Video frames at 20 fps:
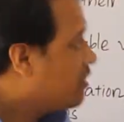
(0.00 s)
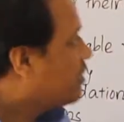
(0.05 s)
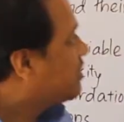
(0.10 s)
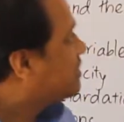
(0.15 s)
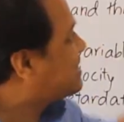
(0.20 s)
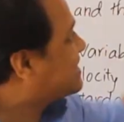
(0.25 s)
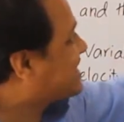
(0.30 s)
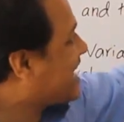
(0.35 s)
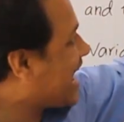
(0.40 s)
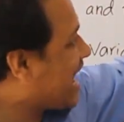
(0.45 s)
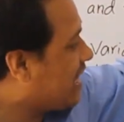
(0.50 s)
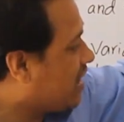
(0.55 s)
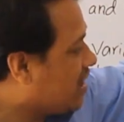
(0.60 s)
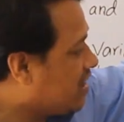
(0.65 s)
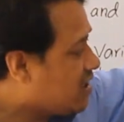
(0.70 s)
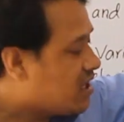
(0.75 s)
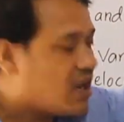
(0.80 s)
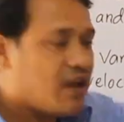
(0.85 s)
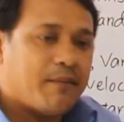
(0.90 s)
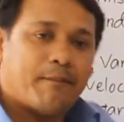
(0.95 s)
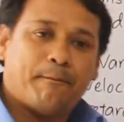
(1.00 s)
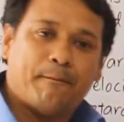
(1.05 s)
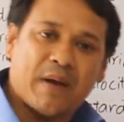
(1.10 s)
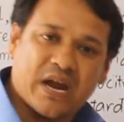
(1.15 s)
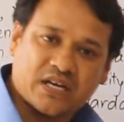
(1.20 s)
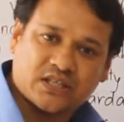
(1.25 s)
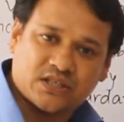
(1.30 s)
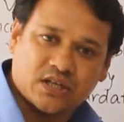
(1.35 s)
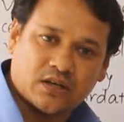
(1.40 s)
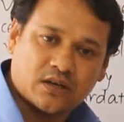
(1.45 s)
Scalar,
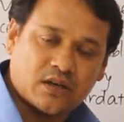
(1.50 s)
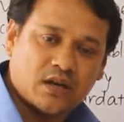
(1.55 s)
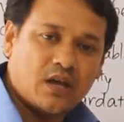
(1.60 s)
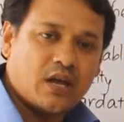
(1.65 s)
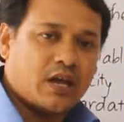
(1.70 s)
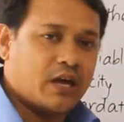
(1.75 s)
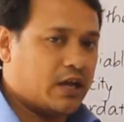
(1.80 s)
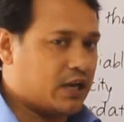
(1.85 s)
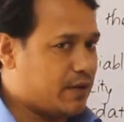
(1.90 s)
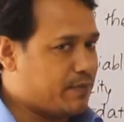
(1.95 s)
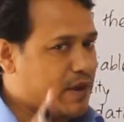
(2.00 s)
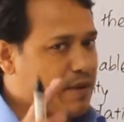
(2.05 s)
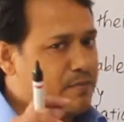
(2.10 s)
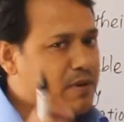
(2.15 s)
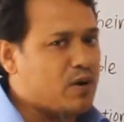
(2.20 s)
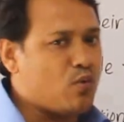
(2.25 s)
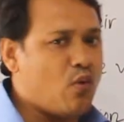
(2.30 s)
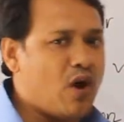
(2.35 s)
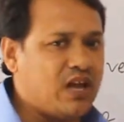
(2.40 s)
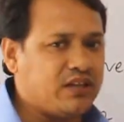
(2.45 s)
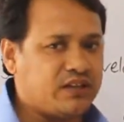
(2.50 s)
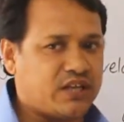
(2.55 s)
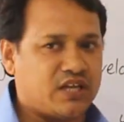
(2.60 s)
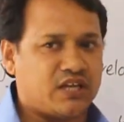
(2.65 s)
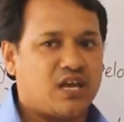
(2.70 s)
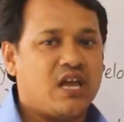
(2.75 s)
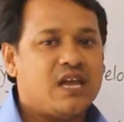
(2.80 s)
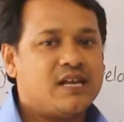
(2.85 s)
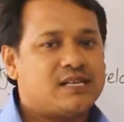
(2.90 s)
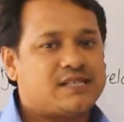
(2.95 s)
vector. Remember one thing,
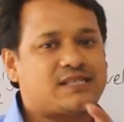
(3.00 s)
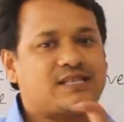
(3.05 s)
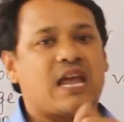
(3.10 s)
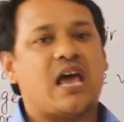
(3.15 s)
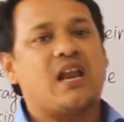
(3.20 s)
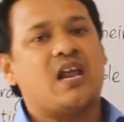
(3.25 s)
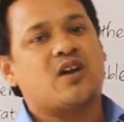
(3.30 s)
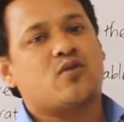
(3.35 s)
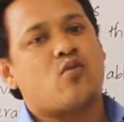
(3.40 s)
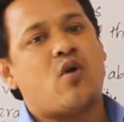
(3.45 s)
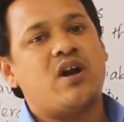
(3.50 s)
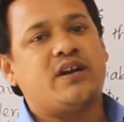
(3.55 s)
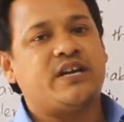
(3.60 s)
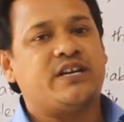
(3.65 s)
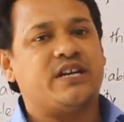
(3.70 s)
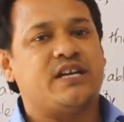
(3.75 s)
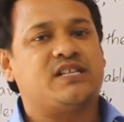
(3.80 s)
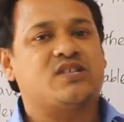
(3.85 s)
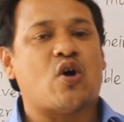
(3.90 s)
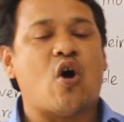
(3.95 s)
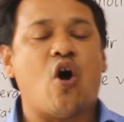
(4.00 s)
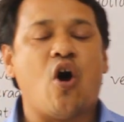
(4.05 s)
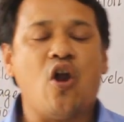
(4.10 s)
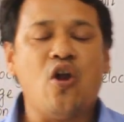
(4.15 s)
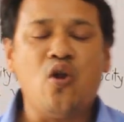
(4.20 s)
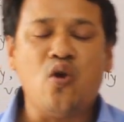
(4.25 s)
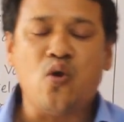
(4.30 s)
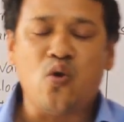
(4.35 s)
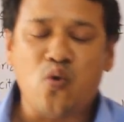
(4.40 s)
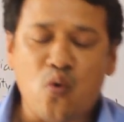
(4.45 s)
scalar quantity is
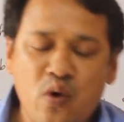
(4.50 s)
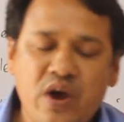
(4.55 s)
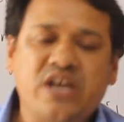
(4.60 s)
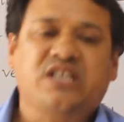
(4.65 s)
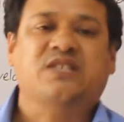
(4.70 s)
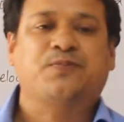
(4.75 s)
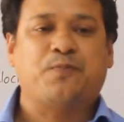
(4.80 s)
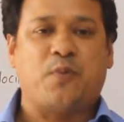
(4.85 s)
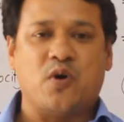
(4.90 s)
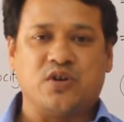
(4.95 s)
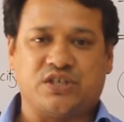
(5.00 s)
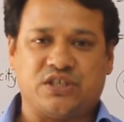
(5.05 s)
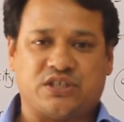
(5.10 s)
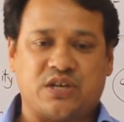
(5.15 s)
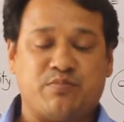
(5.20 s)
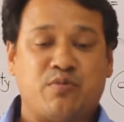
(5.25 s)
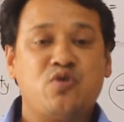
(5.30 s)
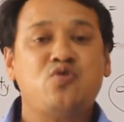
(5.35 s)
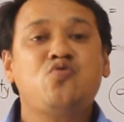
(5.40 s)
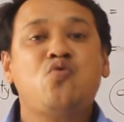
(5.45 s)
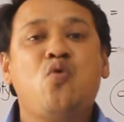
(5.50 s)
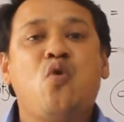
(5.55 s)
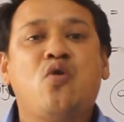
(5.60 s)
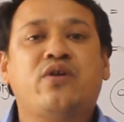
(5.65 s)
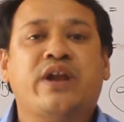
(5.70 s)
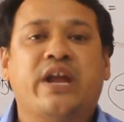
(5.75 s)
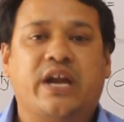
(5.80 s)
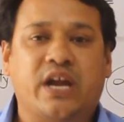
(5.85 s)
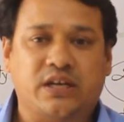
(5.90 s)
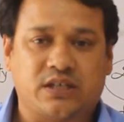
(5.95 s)
always positive, no
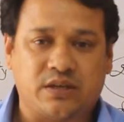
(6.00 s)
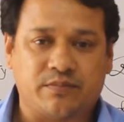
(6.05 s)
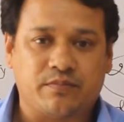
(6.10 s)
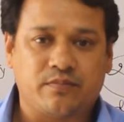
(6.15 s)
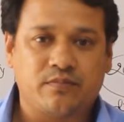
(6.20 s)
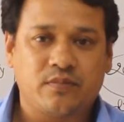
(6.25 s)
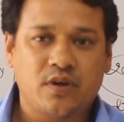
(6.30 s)
negative.